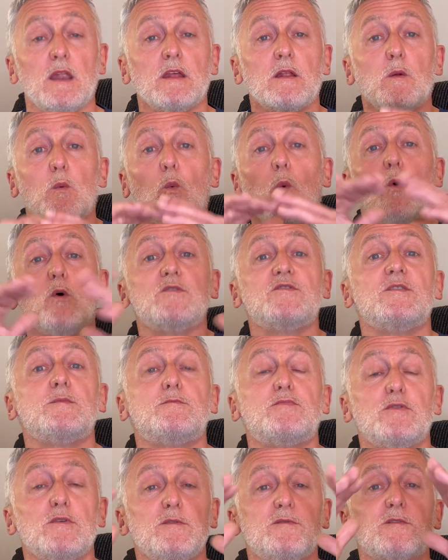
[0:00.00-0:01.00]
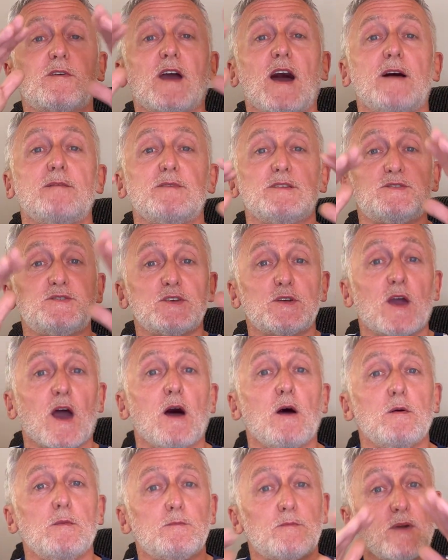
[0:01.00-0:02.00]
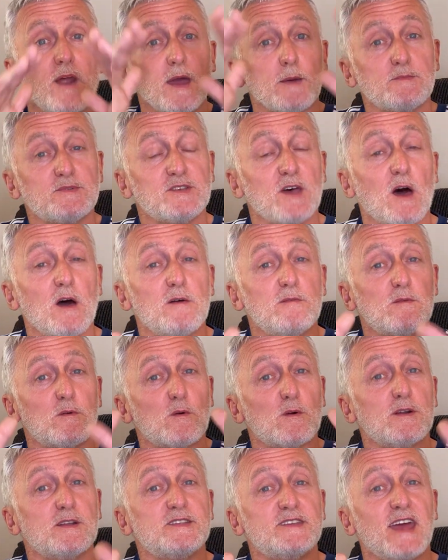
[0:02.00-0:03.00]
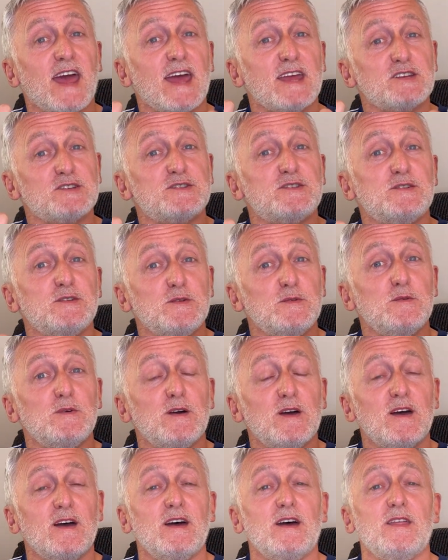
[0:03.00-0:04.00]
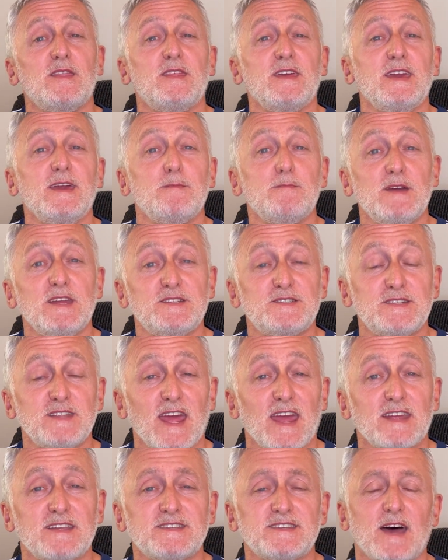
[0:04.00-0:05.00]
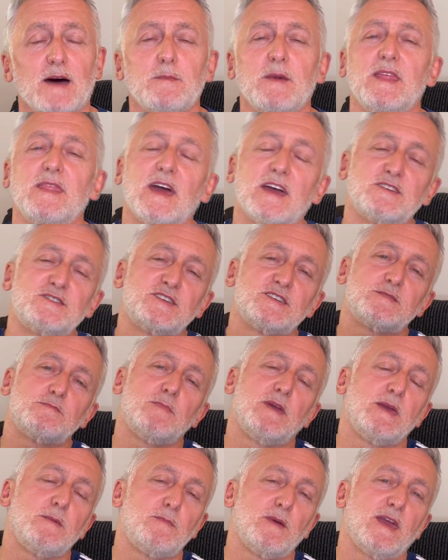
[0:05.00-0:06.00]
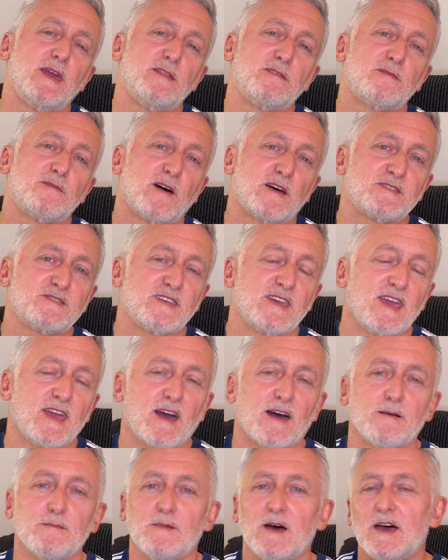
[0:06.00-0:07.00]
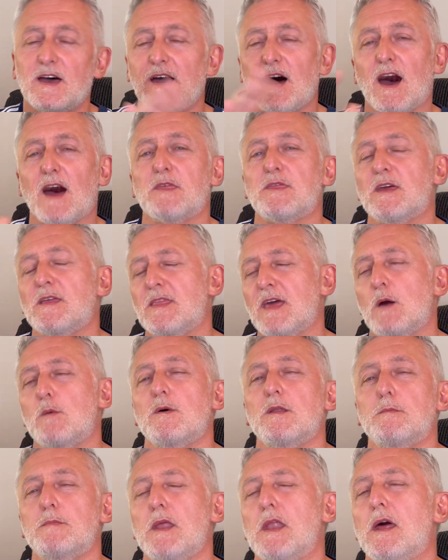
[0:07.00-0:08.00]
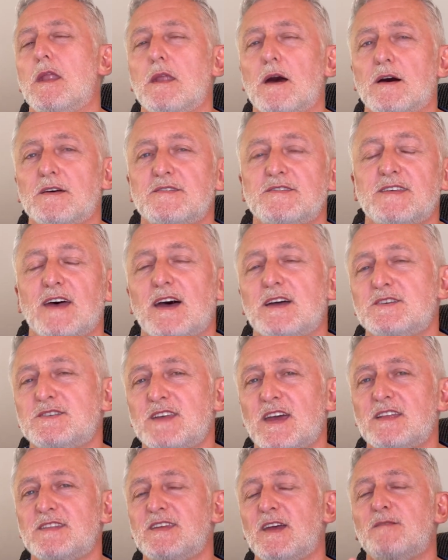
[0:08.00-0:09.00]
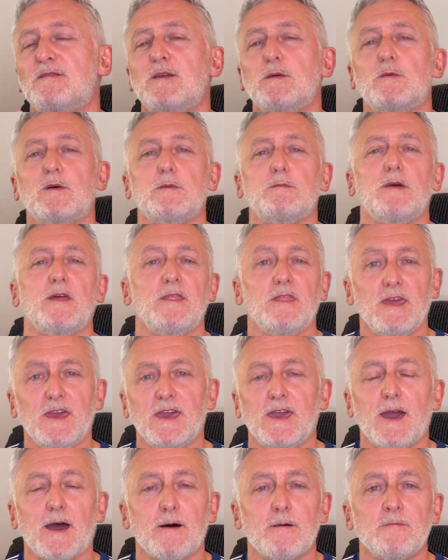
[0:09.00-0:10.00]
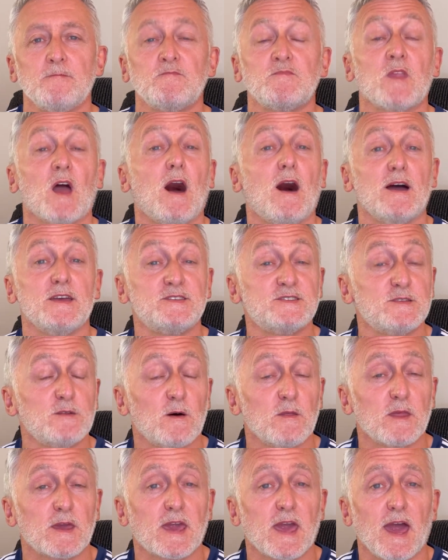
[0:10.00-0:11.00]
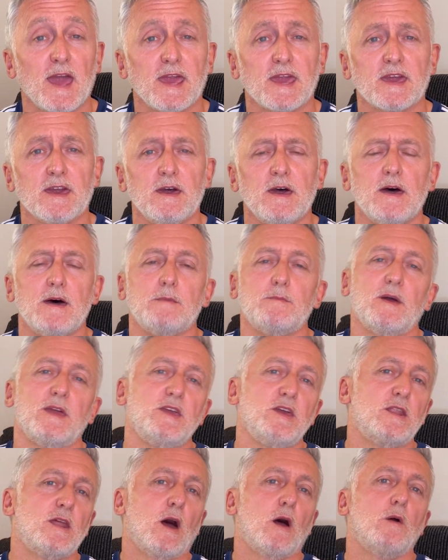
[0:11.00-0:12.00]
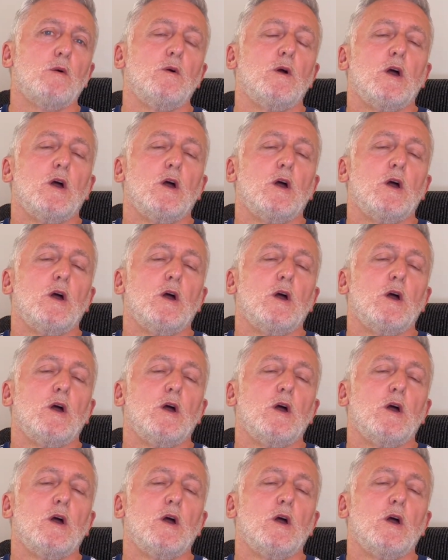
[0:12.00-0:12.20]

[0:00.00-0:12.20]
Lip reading: waterproof cover to go perhaps over or attached to the midge net. I mean, that's just me being fussy. I think that would have been a nice touch. That definitely would have been the icing on the cake. But you know,